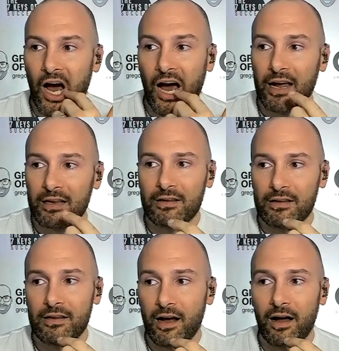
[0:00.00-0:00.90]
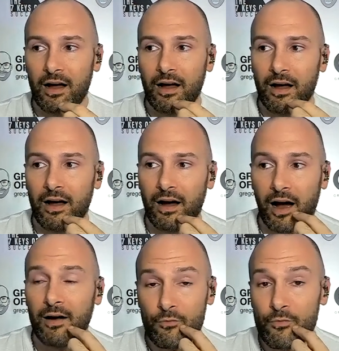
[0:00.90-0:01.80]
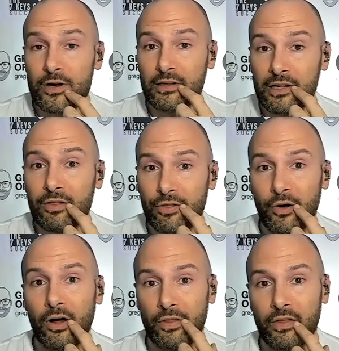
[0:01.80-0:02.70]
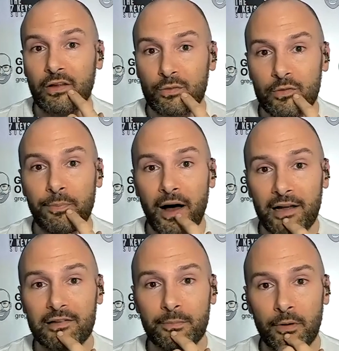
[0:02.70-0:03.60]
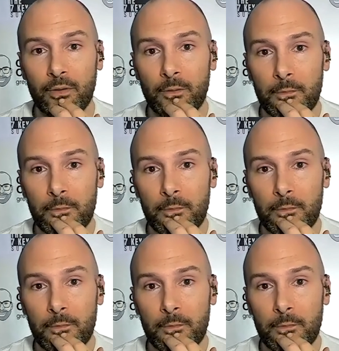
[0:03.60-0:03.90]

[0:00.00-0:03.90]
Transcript: I I really thought this was possible.